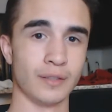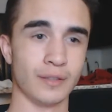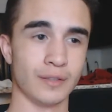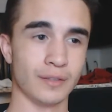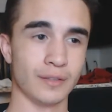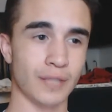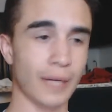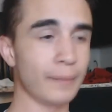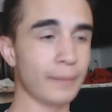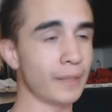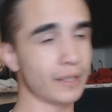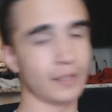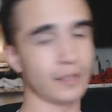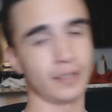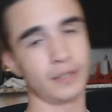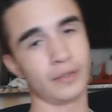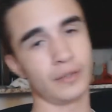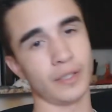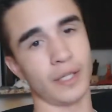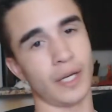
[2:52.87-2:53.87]
I'm not going to do
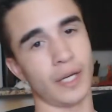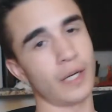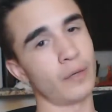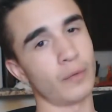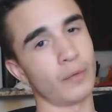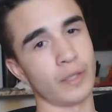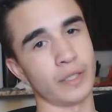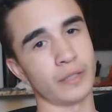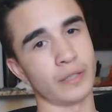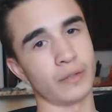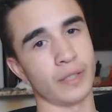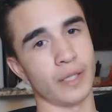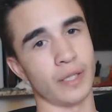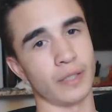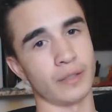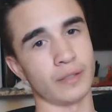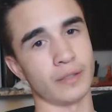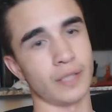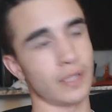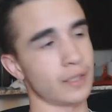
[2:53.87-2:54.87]
that. I don't want to do that.
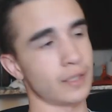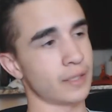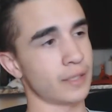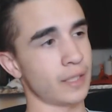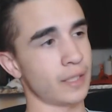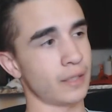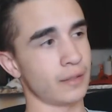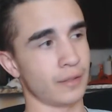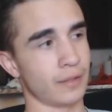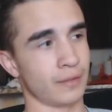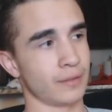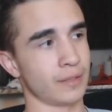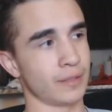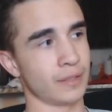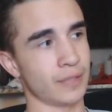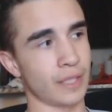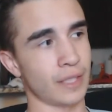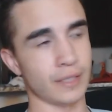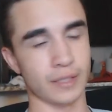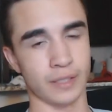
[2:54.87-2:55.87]
Doesn't sound,
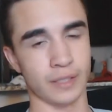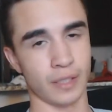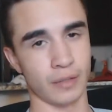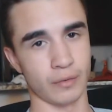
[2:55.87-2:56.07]
I just don't.